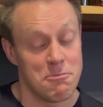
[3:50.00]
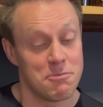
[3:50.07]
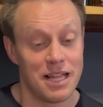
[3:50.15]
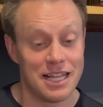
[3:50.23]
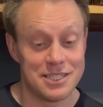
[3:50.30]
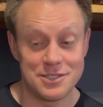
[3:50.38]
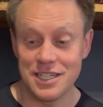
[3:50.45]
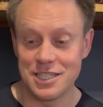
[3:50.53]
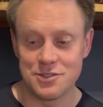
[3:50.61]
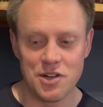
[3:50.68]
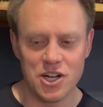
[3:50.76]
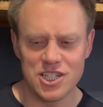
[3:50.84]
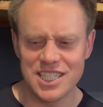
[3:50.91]
It's
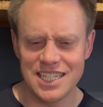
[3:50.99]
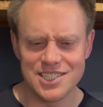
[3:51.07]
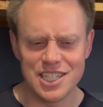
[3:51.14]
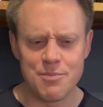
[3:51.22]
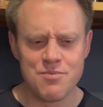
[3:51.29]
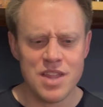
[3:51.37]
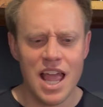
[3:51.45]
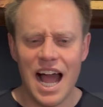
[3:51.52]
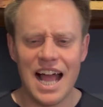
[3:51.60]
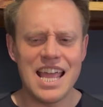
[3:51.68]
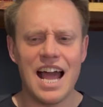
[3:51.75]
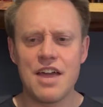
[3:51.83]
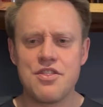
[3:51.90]
very tasty.
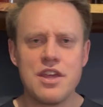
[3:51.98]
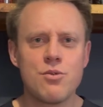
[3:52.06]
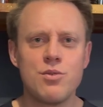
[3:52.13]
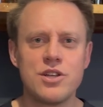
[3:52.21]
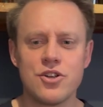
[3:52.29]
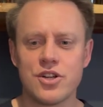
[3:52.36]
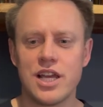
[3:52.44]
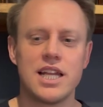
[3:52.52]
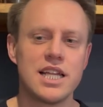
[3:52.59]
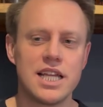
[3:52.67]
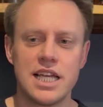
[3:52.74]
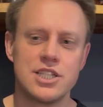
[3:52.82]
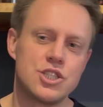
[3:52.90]
I think when you're
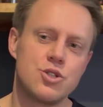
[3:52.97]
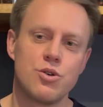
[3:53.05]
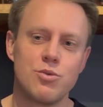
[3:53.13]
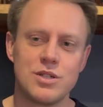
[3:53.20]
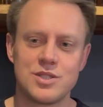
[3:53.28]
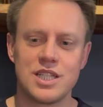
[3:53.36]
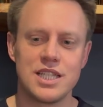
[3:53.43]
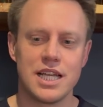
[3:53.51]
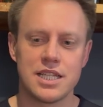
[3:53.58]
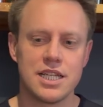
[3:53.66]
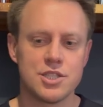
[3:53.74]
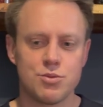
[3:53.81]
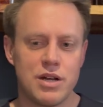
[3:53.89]
getting into a whiskey like
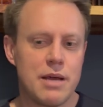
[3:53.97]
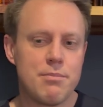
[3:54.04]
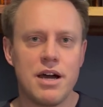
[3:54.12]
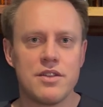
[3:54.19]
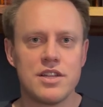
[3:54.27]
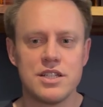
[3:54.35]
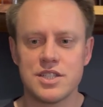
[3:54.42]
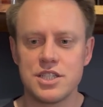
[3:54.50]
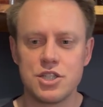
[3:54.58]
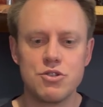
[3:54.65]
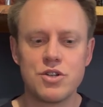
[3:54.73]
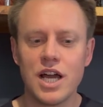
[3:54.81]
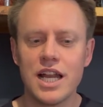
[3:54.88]
this, when I bought this,
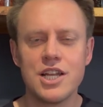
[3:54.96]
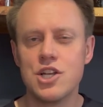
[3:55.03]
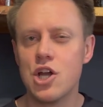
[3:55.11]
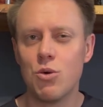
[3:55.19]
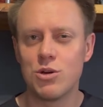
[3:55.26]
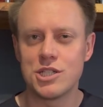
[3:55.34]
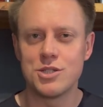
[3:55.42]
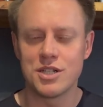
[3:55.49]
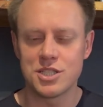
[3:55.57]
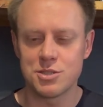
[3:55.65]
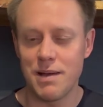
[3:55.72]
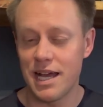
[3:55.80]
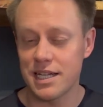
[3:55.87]
you kind of know what to
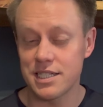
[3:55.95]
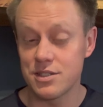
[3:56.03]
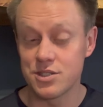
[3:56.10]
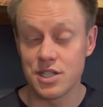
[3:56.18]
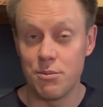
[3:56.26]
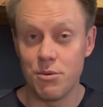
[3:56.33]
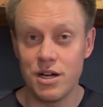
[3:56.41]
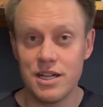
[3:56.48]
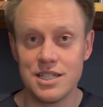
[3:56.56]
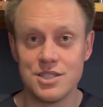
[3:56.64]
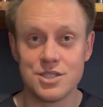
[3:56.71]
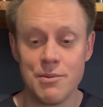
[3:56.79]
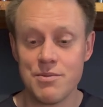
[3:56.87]
expect somewhat.
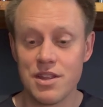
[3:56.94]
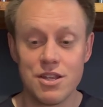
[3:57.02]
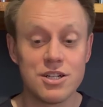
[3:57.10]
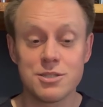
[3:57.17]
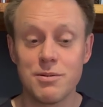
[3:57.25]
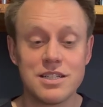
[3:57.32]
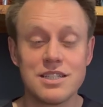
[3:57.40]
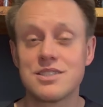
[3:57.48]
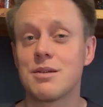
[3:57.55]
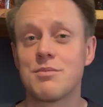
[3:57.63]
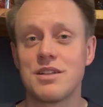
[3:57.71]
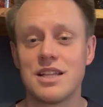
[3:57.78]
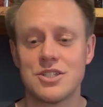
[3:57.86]
Is you're expecting
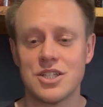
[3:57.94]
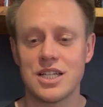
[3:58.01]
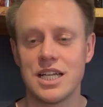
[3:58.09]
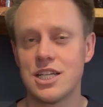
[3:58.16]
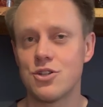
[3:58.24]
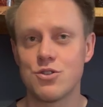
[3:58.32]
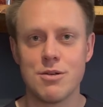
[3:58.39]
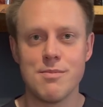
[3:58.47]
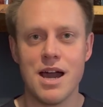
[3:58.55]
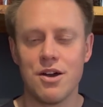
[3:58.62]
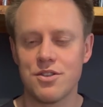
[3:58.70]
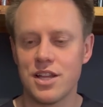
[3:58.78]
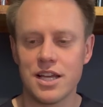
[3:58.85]
something that's going to hit you in the
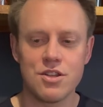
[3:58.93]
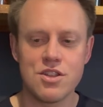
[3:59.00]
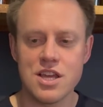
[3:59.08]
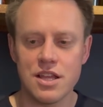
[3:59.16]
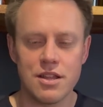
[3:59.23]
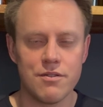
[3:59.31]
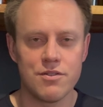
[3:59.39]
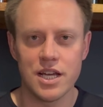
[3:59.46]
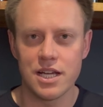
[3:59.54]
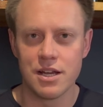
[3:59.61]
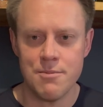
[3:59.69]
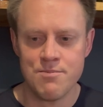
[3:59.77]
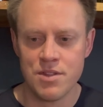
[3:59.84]
mouth. Like you think of
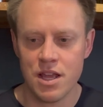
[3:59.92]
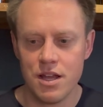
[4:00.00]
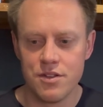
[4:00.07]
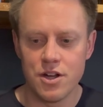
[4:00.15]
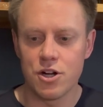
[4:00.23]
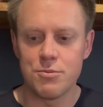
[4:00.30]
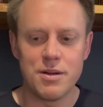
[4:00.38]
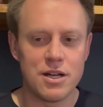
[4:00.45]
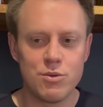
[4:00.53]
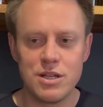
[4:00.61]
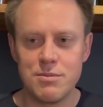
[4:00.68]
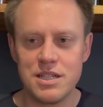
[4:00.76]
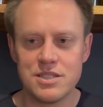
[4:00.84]
like the Ardbeg
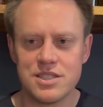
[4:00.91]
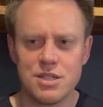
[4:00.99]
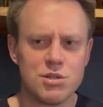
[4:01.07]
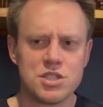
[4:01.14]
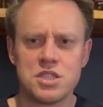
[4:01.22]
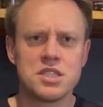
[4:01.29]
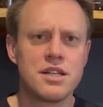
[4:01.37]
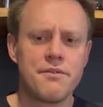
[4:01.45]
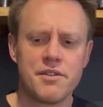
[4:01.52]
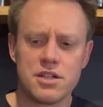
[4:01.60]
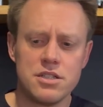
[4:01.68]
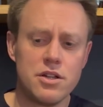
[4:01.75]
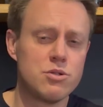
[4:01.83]
Wee Beastie, which isn't even
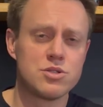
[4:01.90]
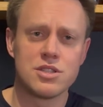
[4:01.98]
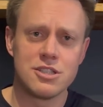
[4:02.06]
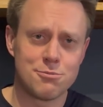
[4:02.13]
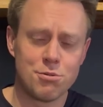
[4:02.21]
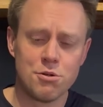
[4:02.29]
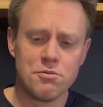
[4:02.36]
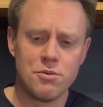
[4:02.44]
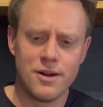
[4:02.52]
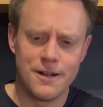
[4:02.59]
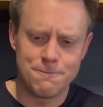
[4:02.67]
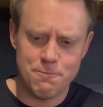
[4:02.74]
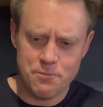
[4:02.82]
close to this proof point.